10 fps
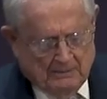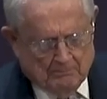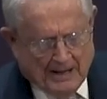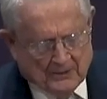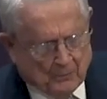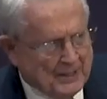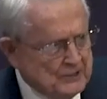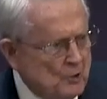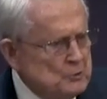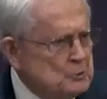By the way,
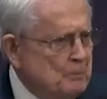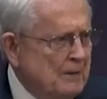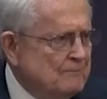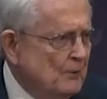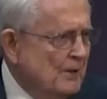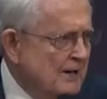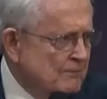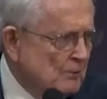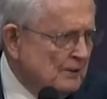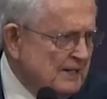don't spend
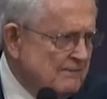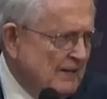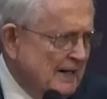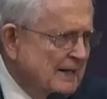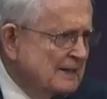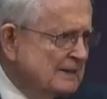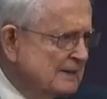forever leaving.